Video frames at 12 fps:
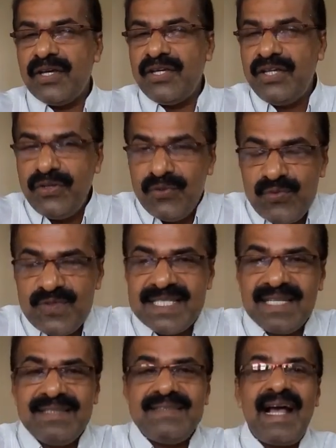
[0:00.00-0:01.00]

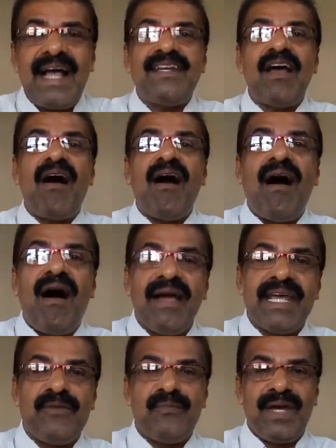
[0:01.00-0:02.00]
Using that
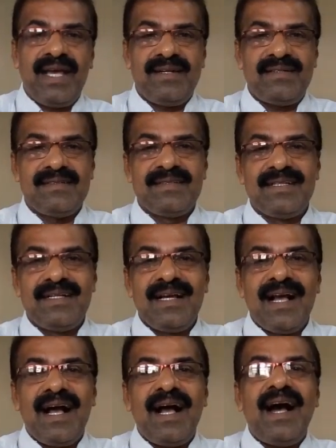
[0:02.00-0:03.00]
ointment,
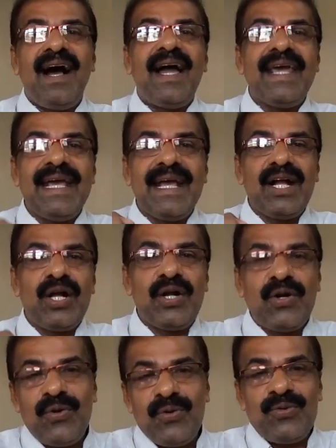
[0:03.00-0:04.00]

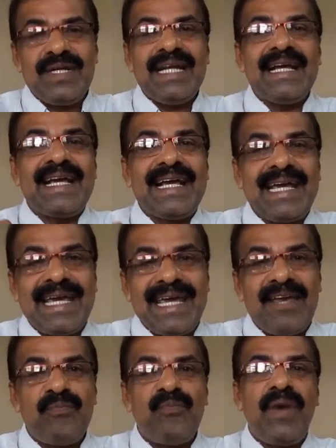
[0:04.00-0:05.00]
I could
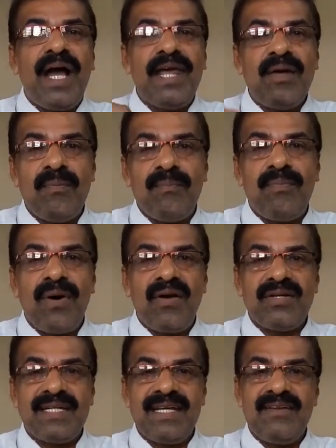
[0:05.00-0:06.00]
keep my
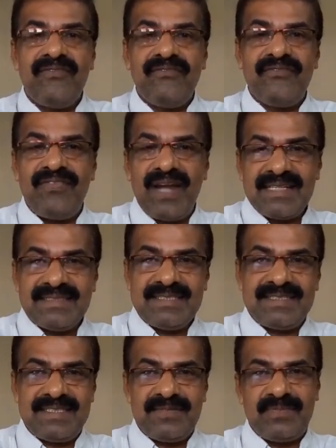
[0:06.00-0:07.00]
body
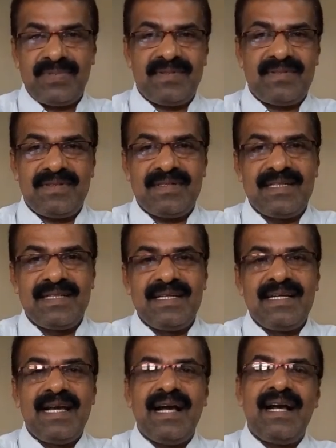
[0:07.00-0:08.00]
flexible,
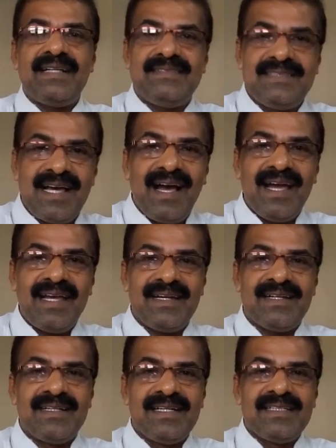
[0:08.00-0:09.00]

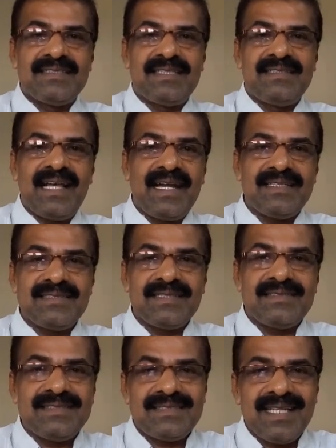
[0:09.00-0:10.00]
agile. So that is
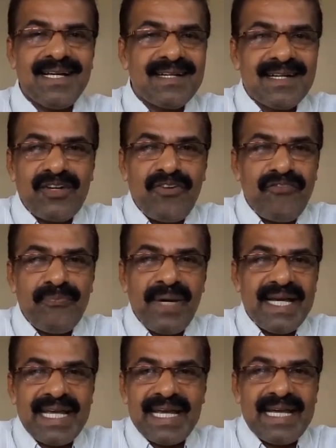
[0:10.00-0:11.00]
a secret of
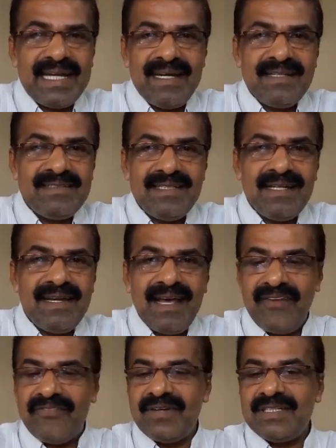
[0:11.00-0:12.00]
my energy
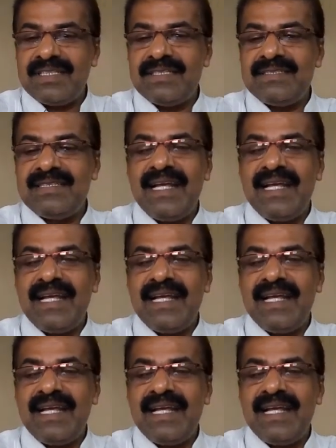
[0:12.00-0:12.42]
now.